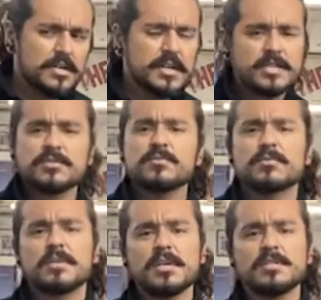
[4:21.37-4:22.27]
natural
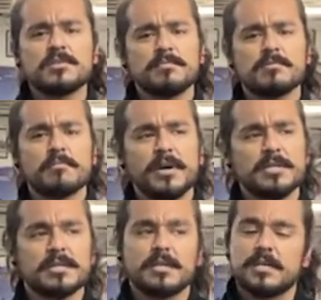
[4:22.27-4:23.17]
thing to be
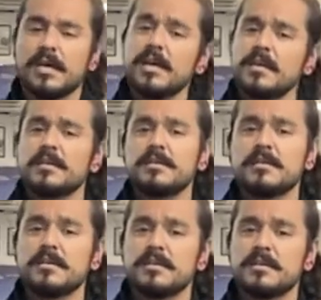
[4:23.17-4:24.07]
reminded that, hey,
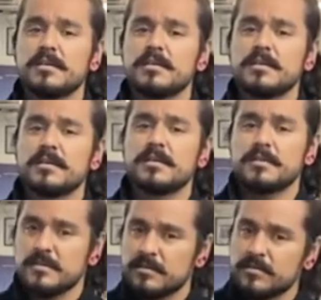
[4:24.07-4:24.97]

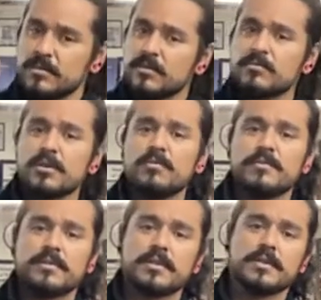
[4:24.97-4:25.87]
you don't know
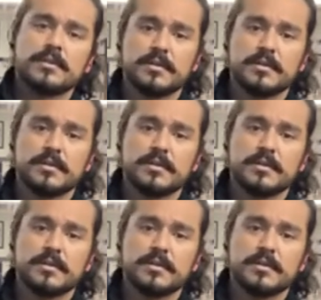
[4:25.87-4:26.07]
everything.